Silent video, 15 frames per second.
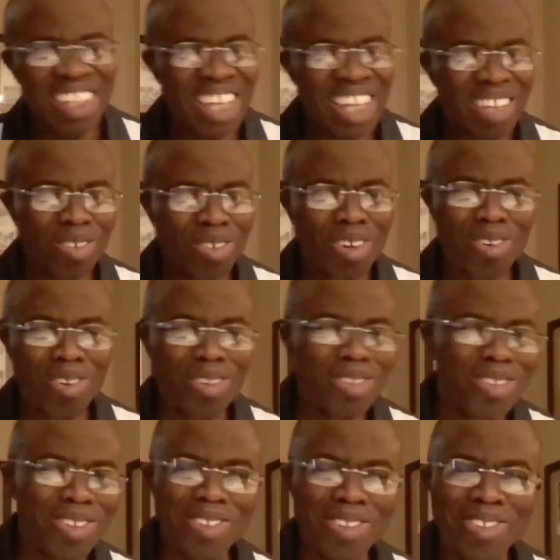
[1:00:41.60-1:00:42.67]
That's not good
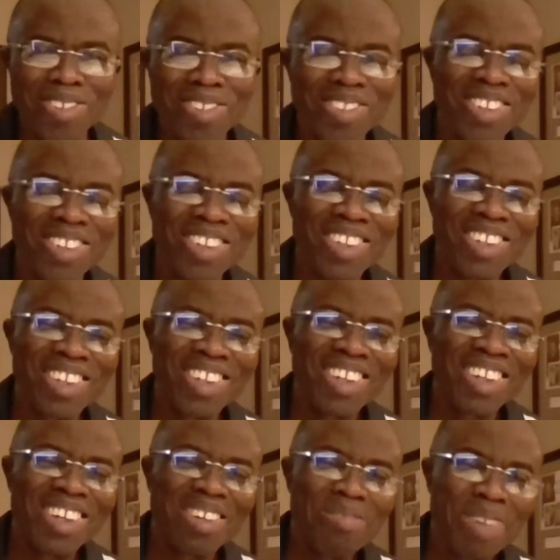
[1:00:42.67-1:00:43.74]
news.
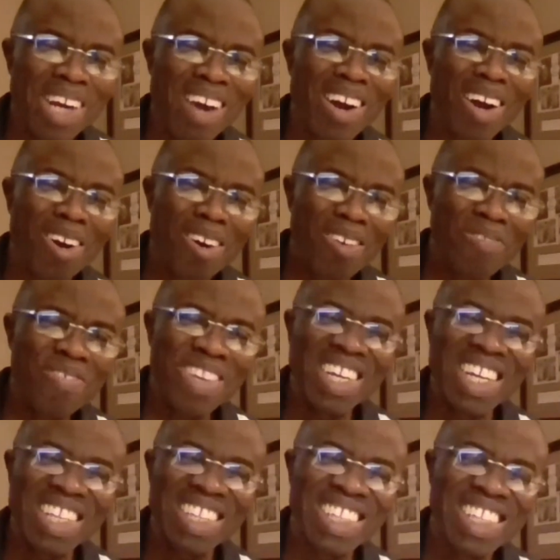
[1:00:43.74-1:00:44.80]
But our
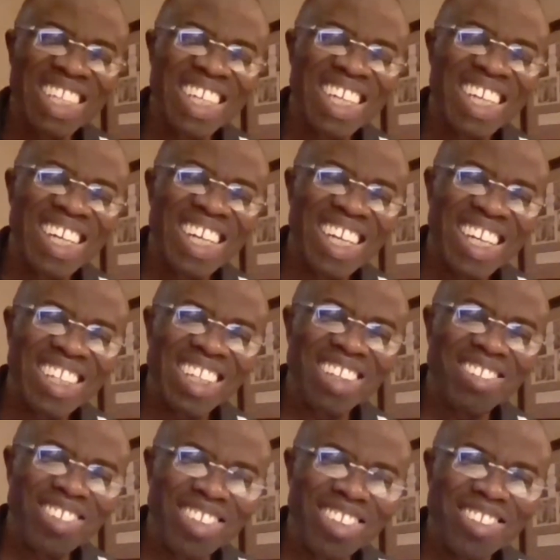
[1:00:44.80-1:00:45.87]
confidence is that
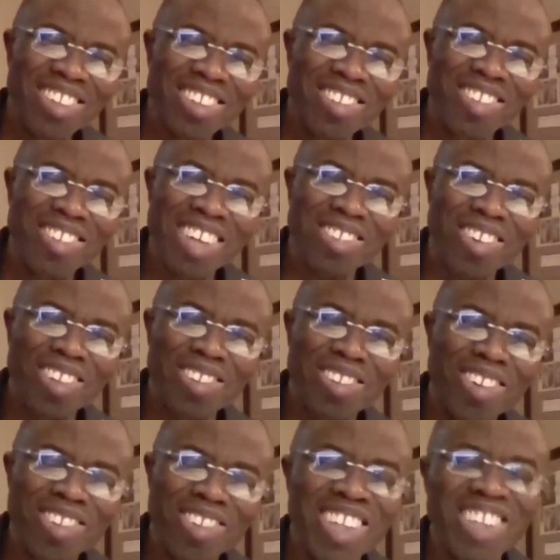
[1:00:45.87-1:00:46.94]
Jesus Christ controls